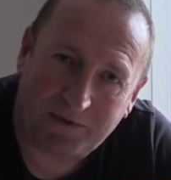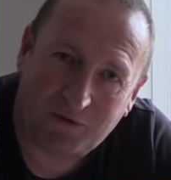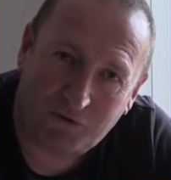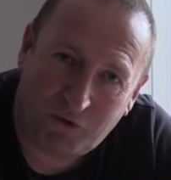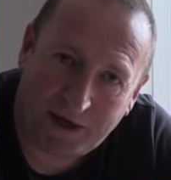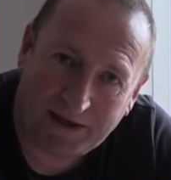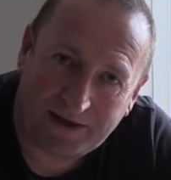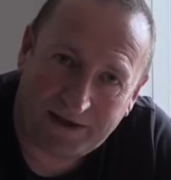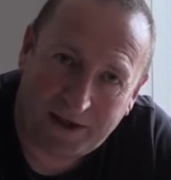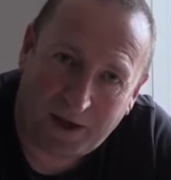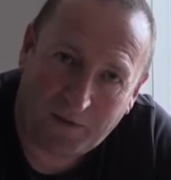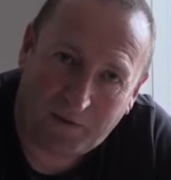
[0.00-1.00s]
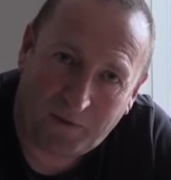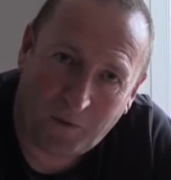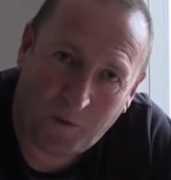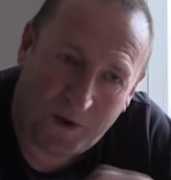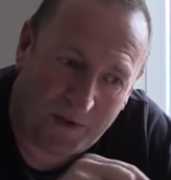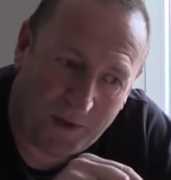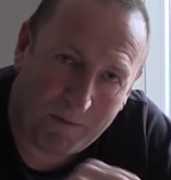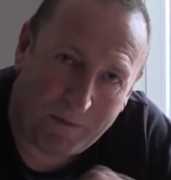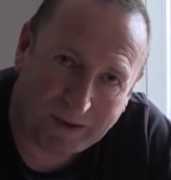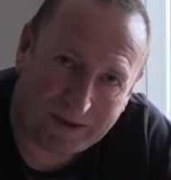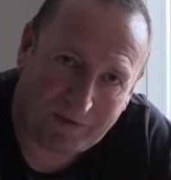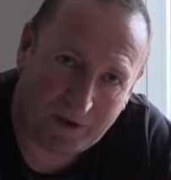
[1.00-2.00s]
great stuff with
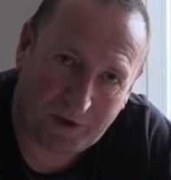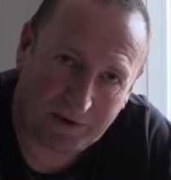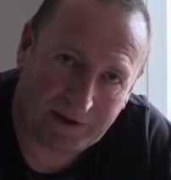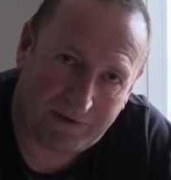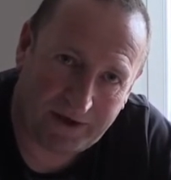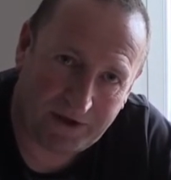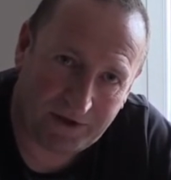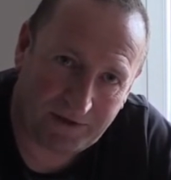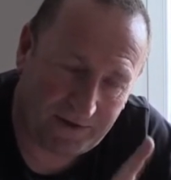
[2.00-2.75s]
butterfly conservation.